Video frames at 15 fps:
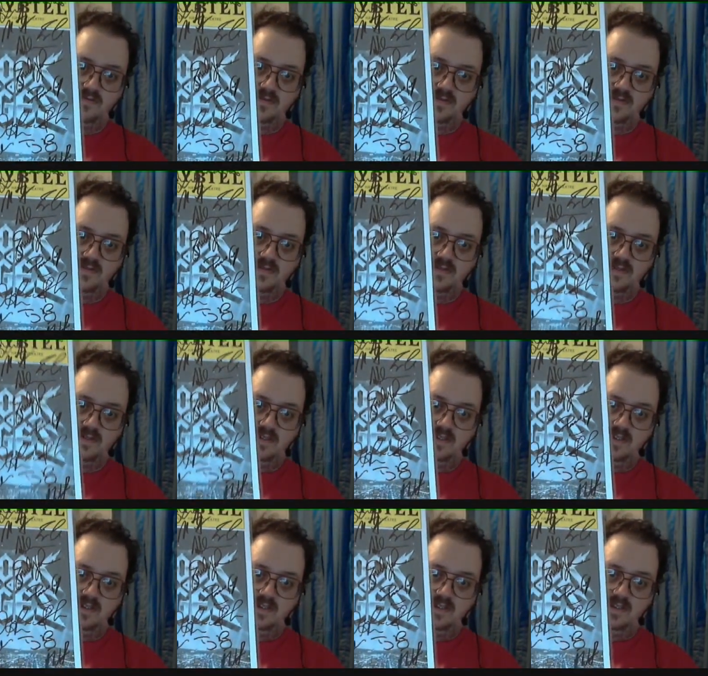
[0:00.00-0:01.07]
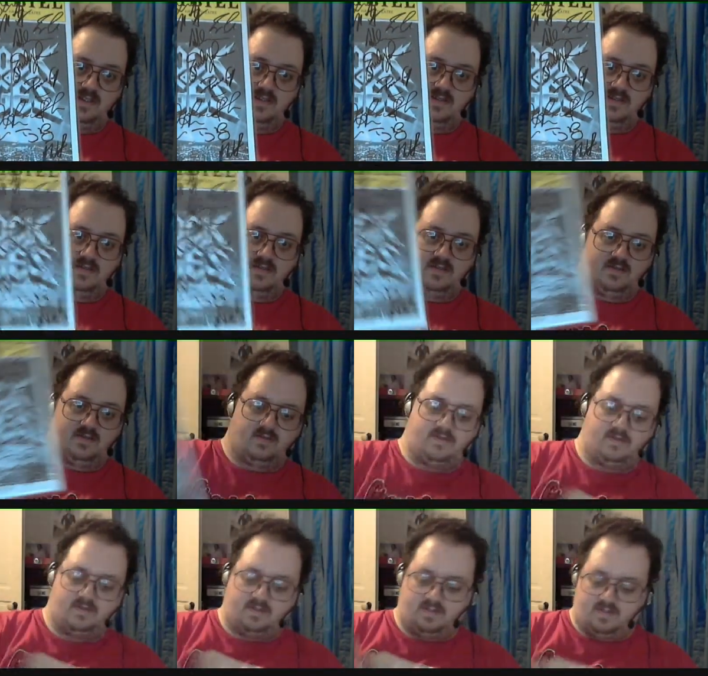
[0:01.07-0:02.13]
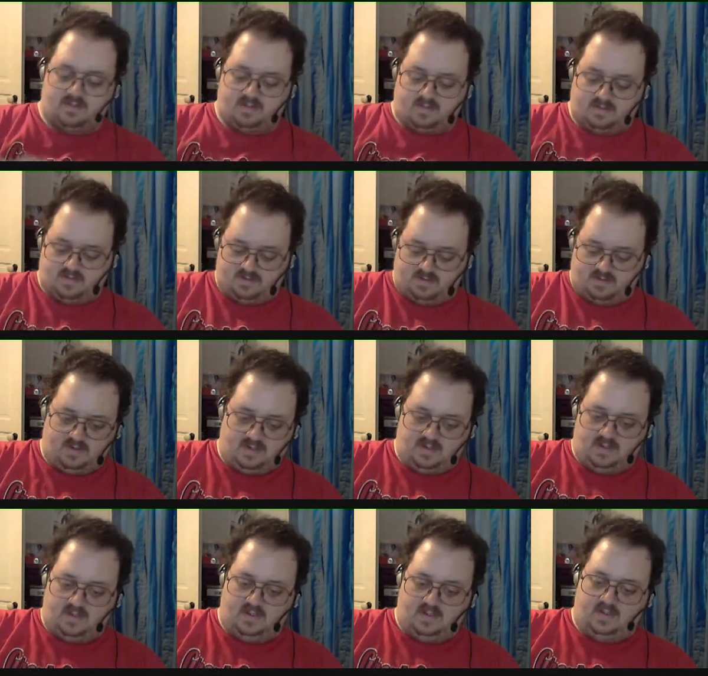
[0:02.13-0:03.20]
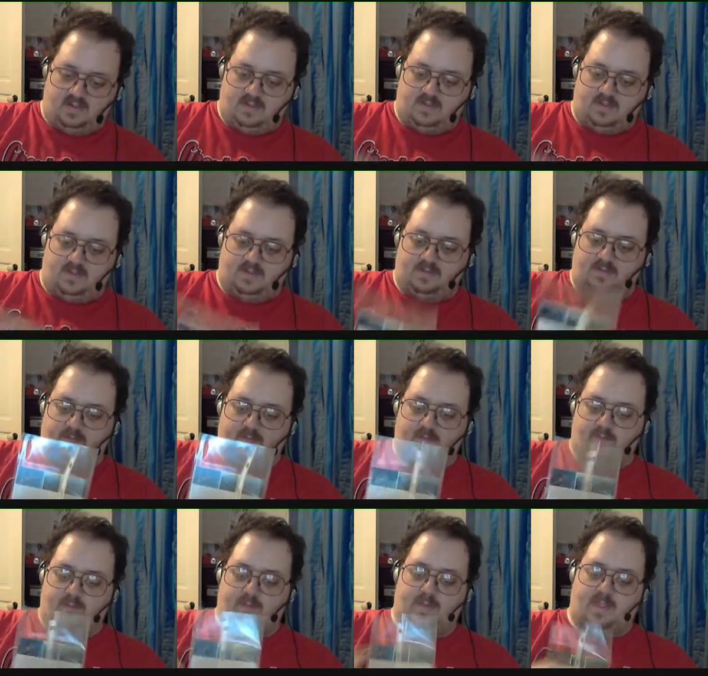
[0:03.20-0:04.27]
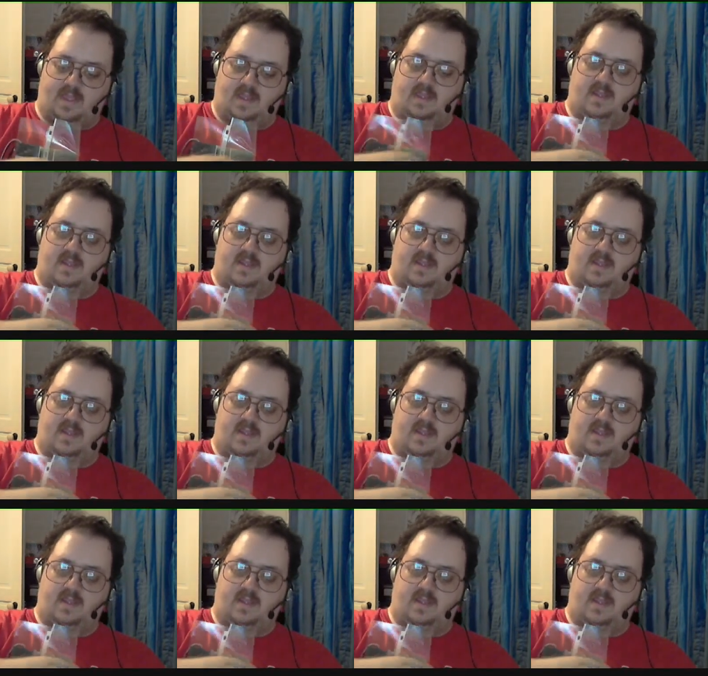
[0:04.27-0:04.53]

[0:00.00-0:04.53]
[no speech]